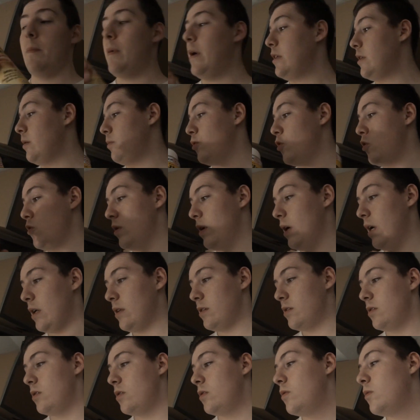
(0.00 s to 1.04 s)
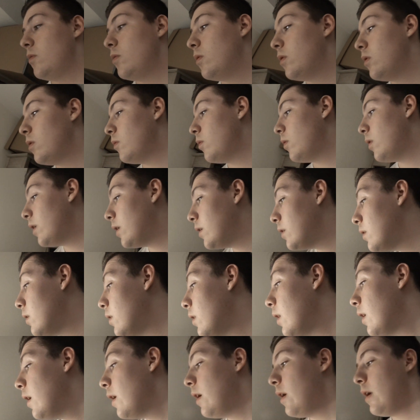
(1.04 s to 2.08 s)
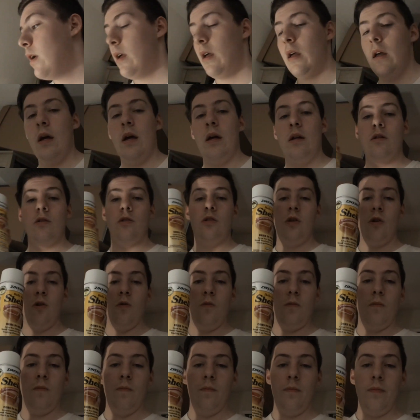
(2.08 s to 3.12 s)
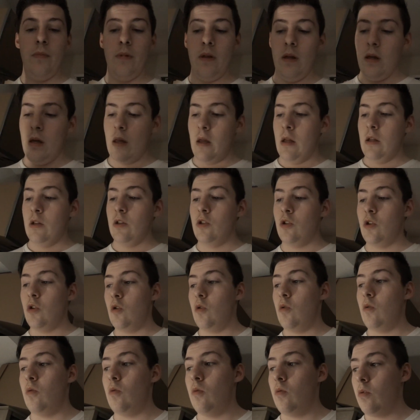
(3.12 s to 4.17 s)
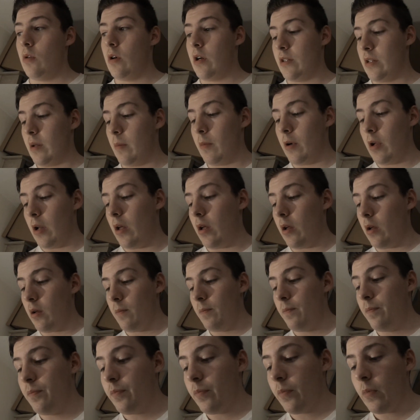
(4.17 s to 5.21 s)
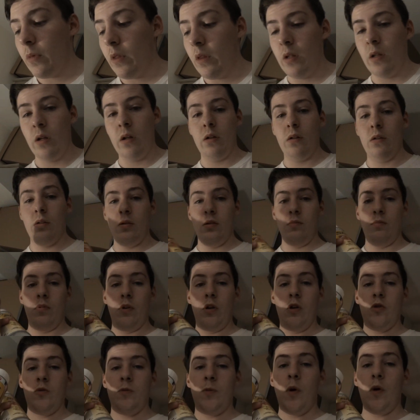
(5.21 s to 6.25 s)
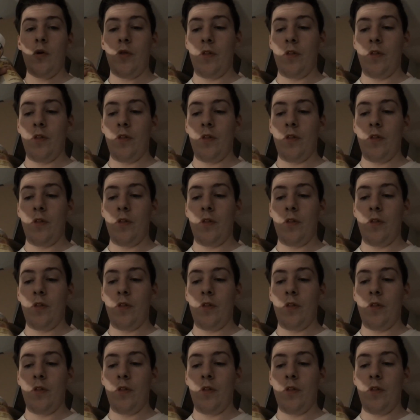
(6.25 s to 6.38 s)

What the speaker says: I picked up 2 cans, 1 and 2, because I'm going to use